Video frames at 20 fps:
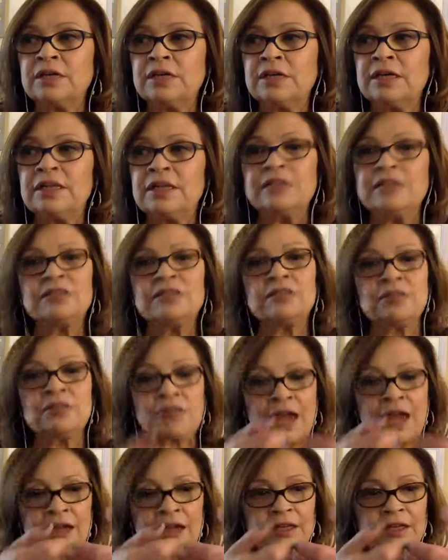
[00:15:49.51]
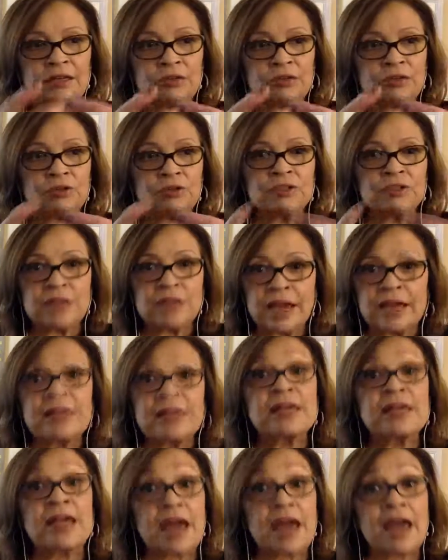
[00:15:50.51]
is that there's that
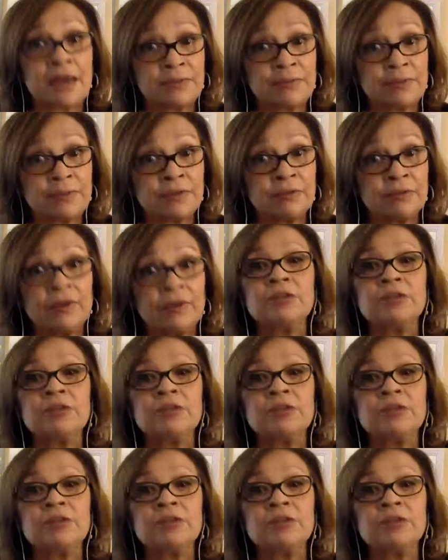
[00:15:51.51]
gap, right?